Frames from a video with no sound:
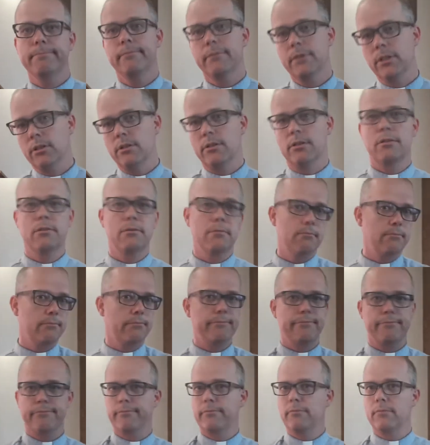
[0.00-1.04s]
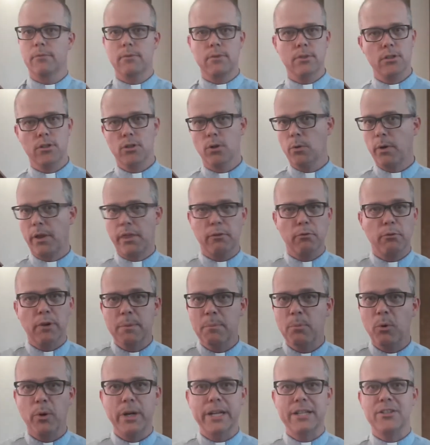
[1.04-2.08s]
You just do a
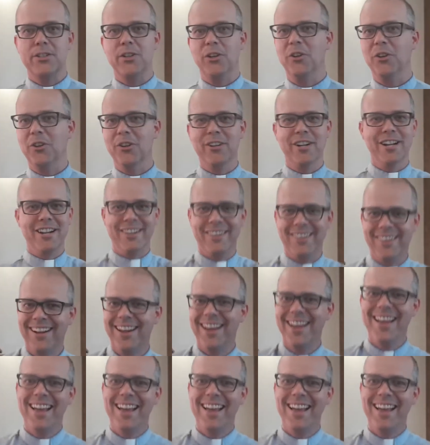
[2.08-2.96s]
three-point turn,